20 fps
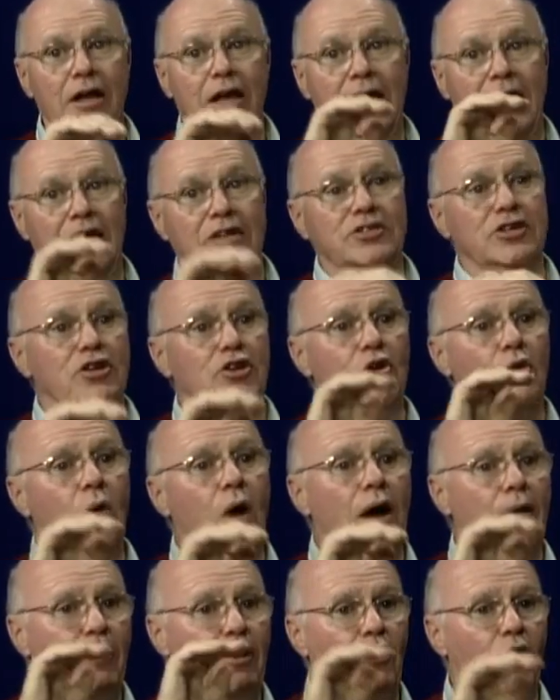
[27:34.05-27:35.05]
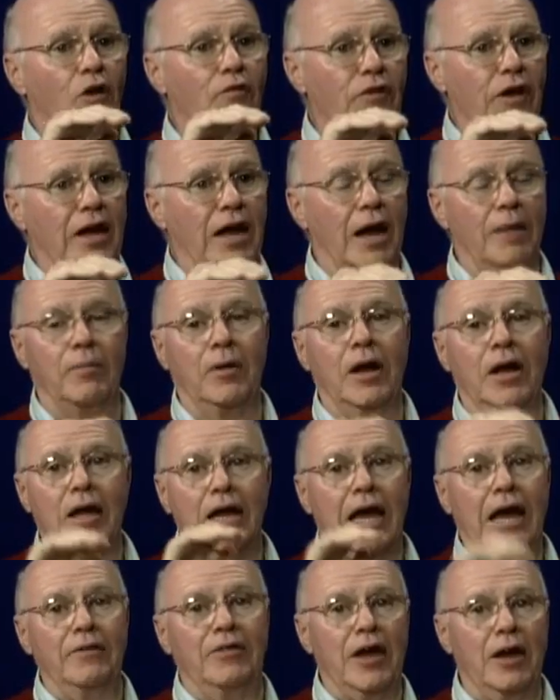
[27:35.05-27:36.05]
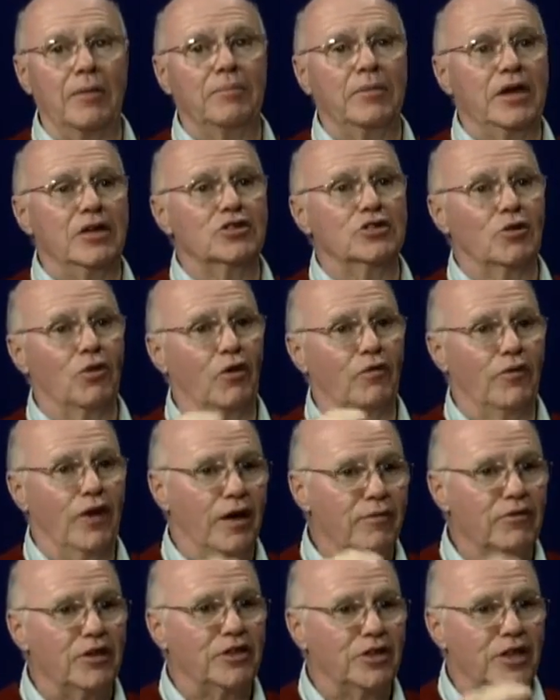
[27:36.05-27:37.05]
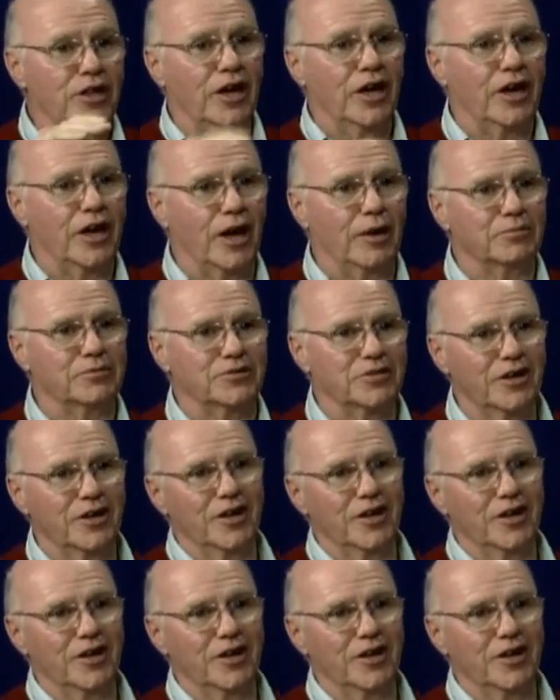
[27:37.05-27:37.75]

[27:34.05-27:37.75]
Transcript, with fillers: He said, You are an overcomer, and that means you're over everything that comes.